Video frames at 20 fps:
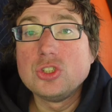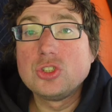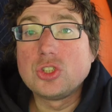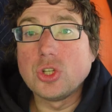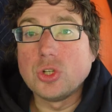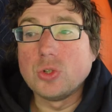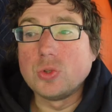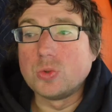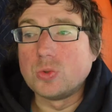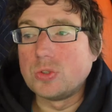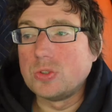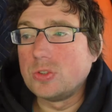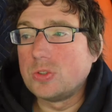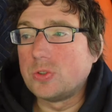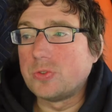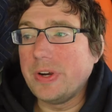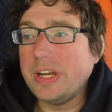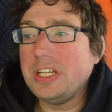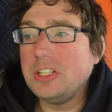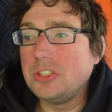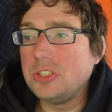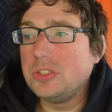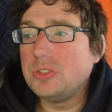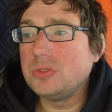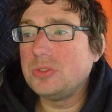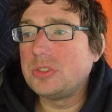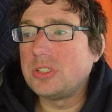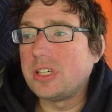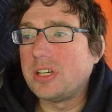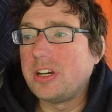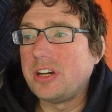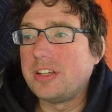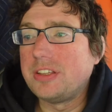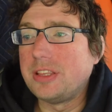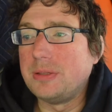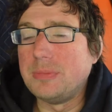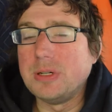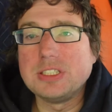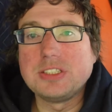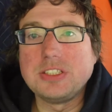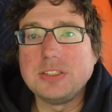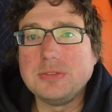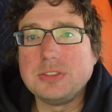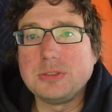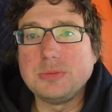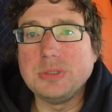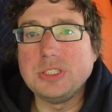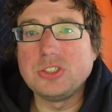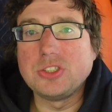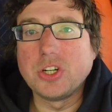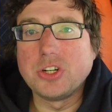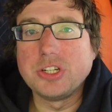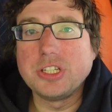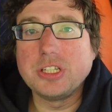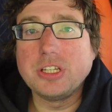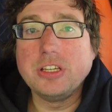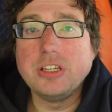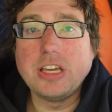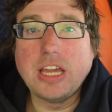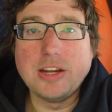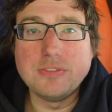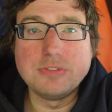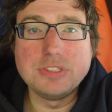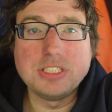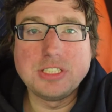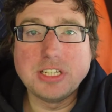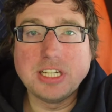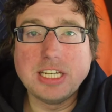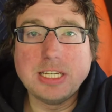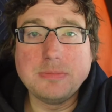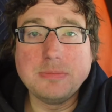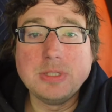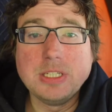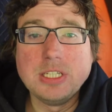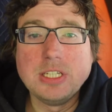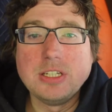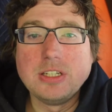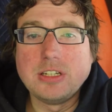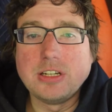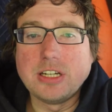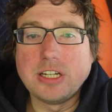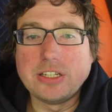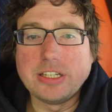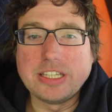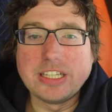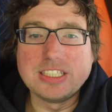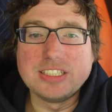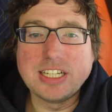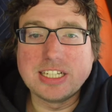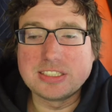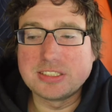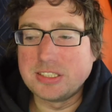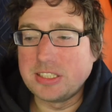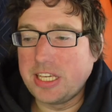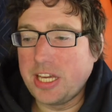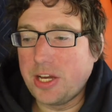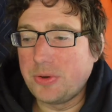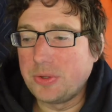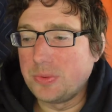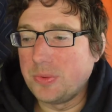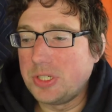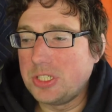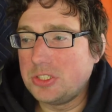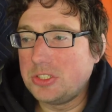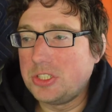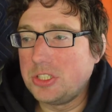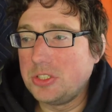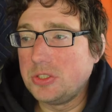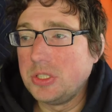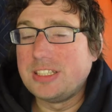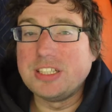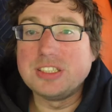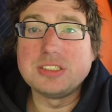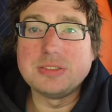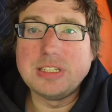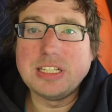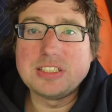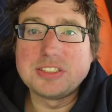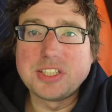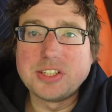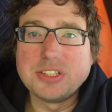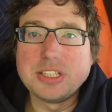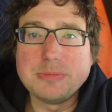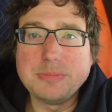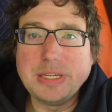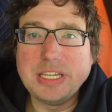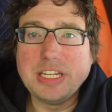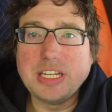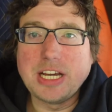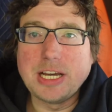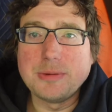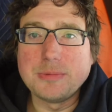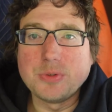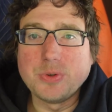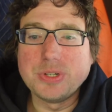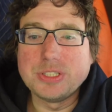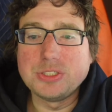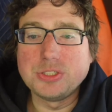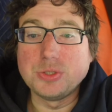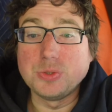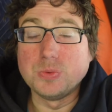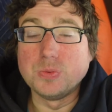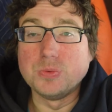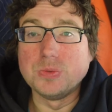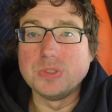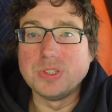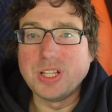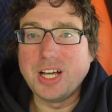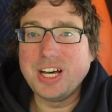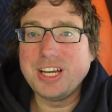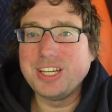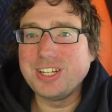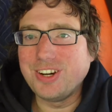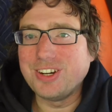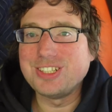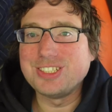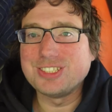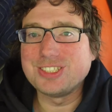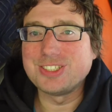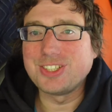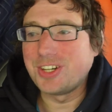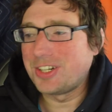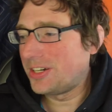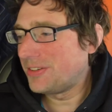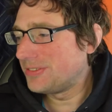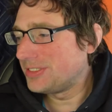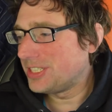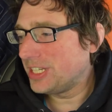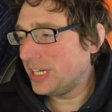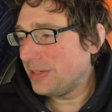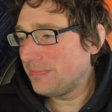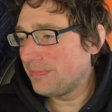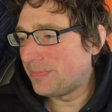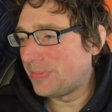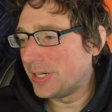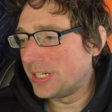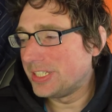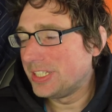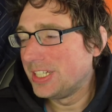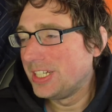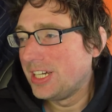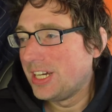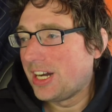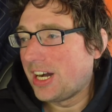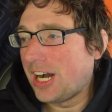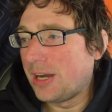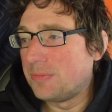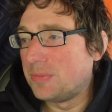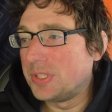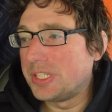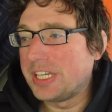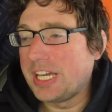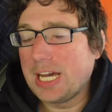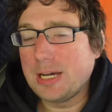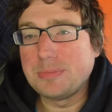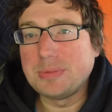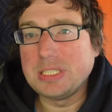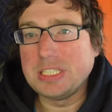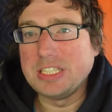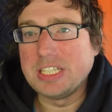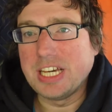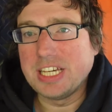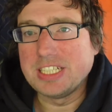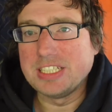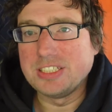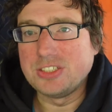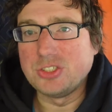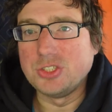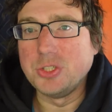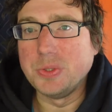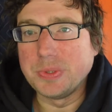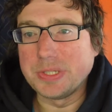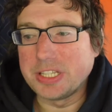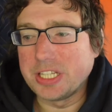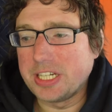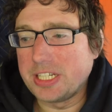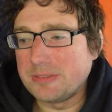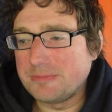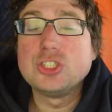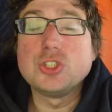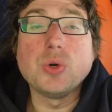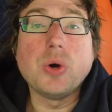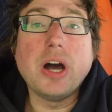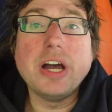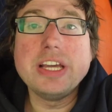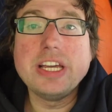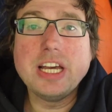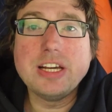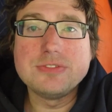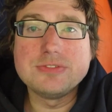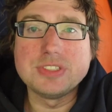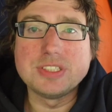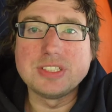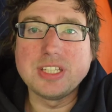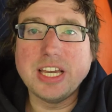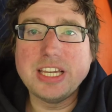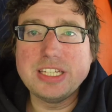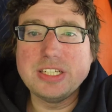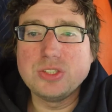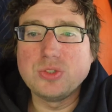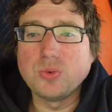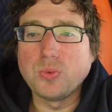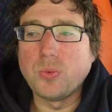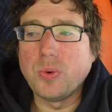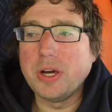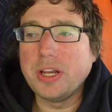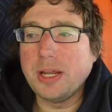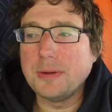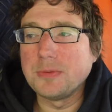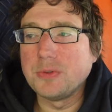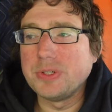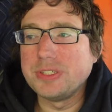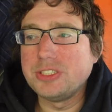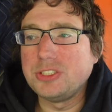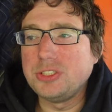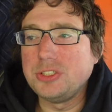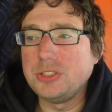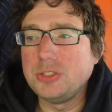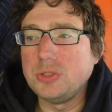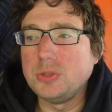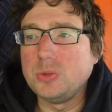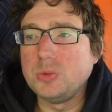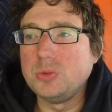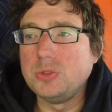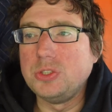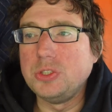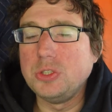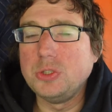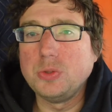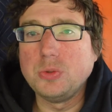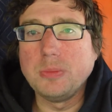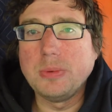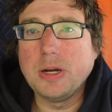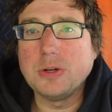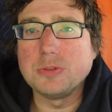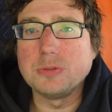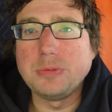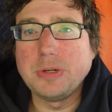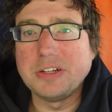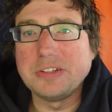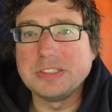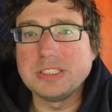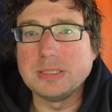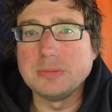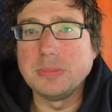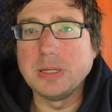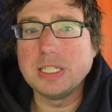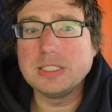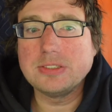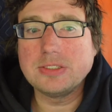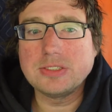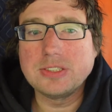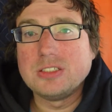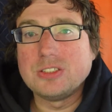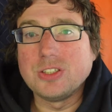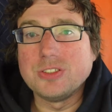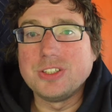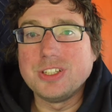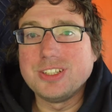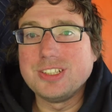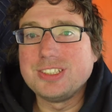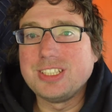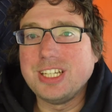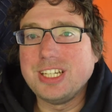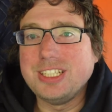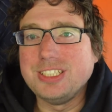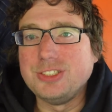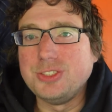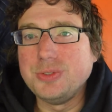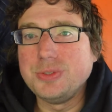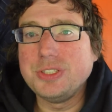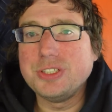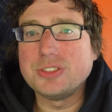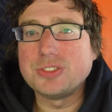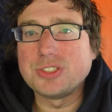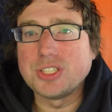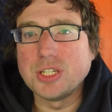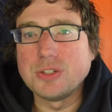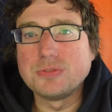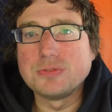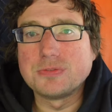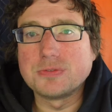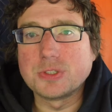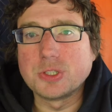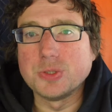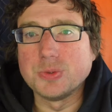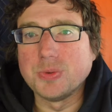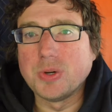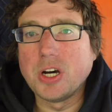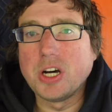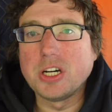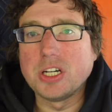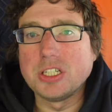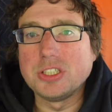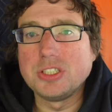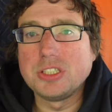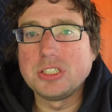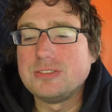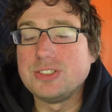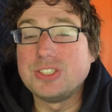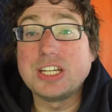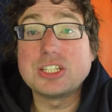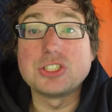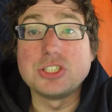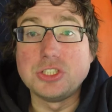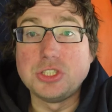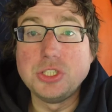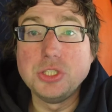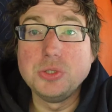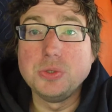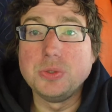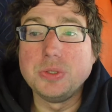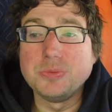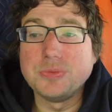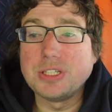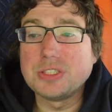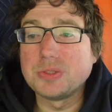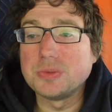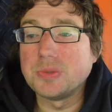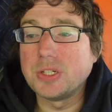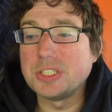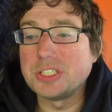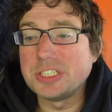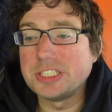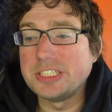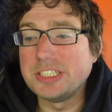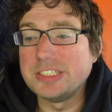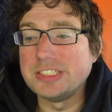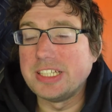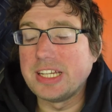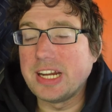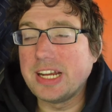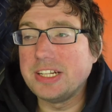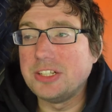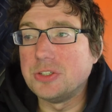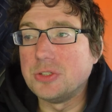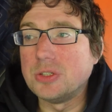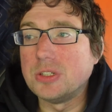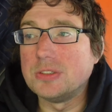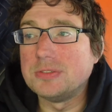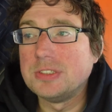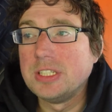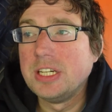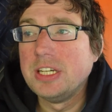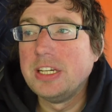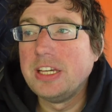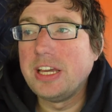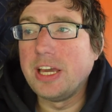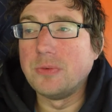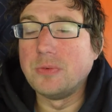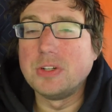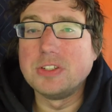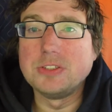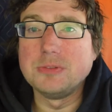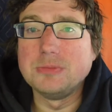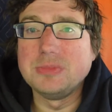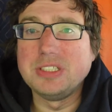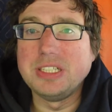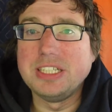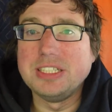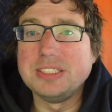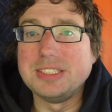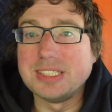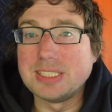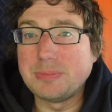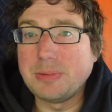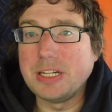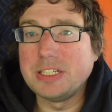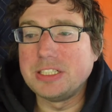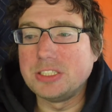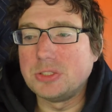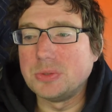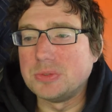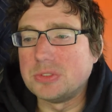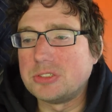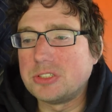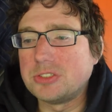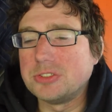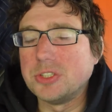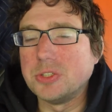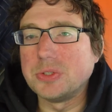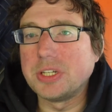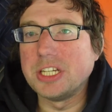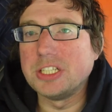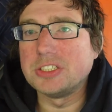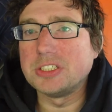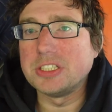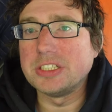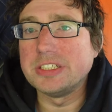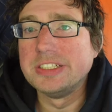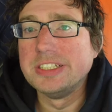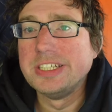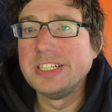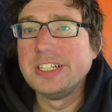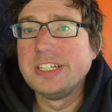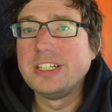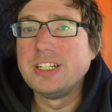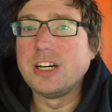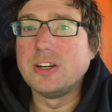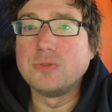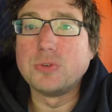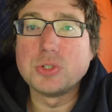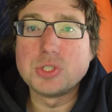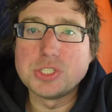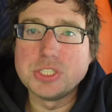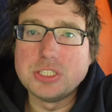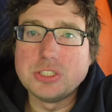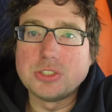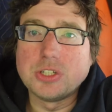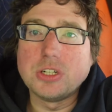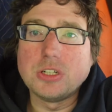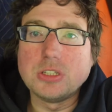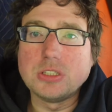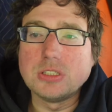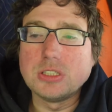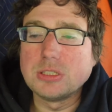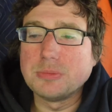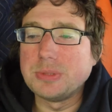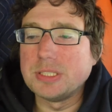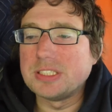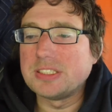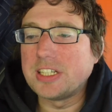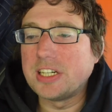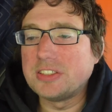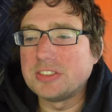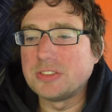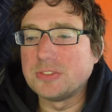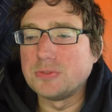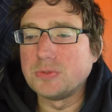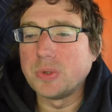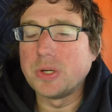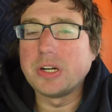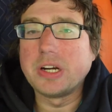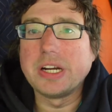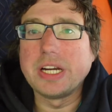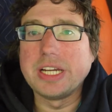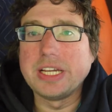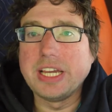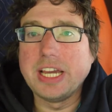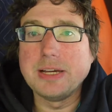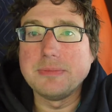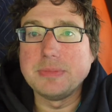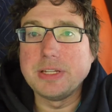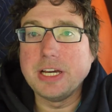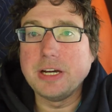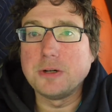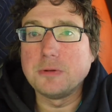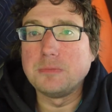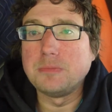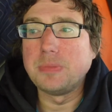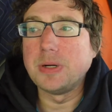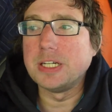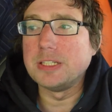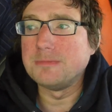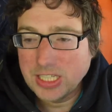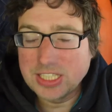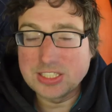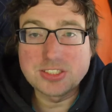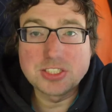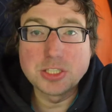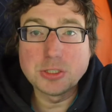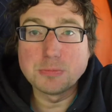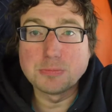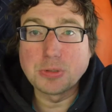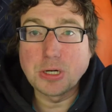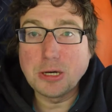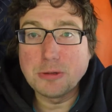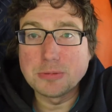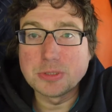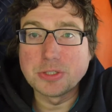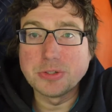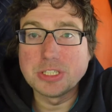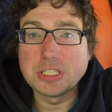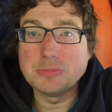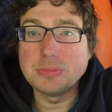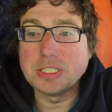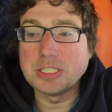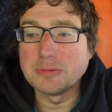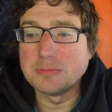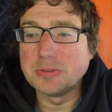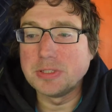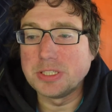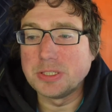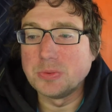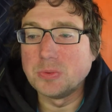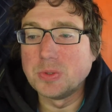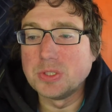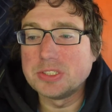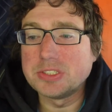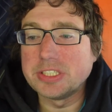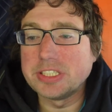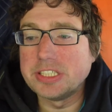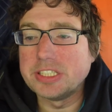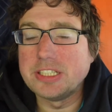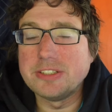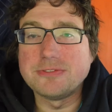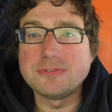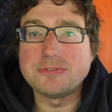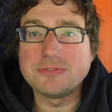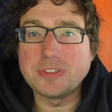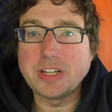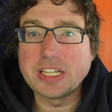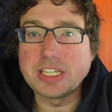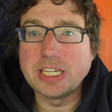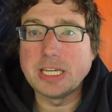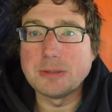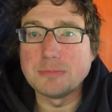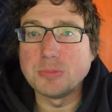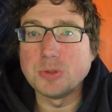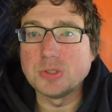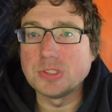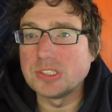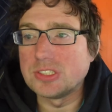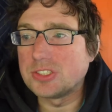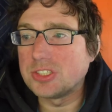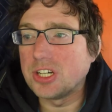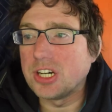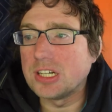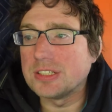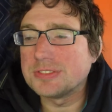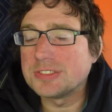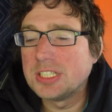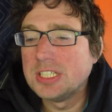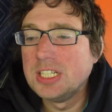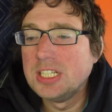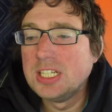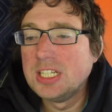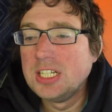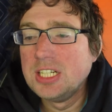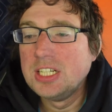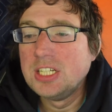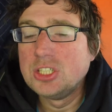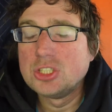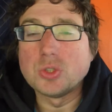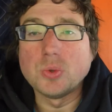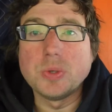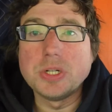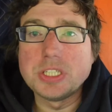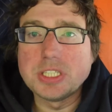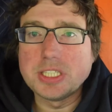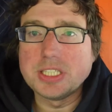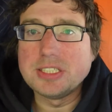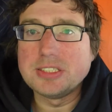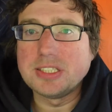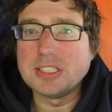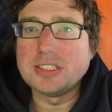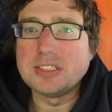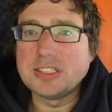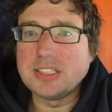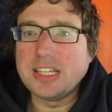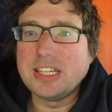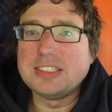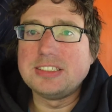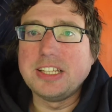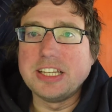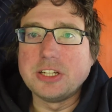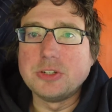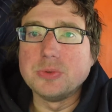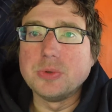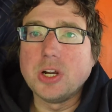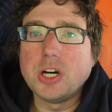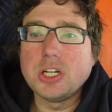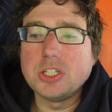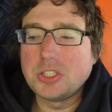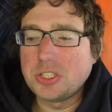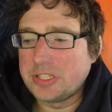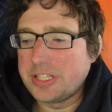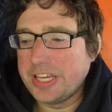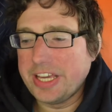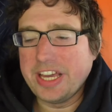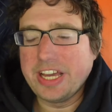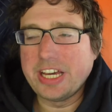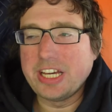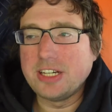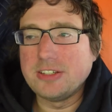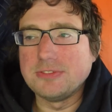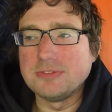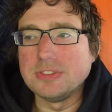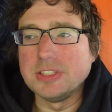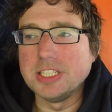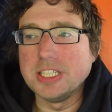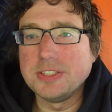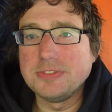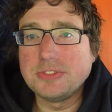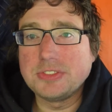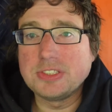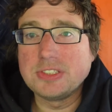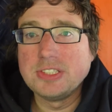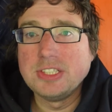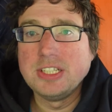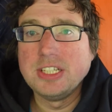So, great news. The bus seems to be starting every time exactly how I want it to. That doesn't necessarily mean I'm going to rely on it to start every time, but I'm really happy that it's doing that. So I have decided what I'm going to do about repairing the bus. So there is a do-it-yourself garage. There's actually two in Western Washington that I know of, and one of them is expanding to a third location. Unfortunately, they're all a little bit south of where I am now, but it's still probably going to be completely worth it if I can pull this off. So what it is it's a garage. They have lifts.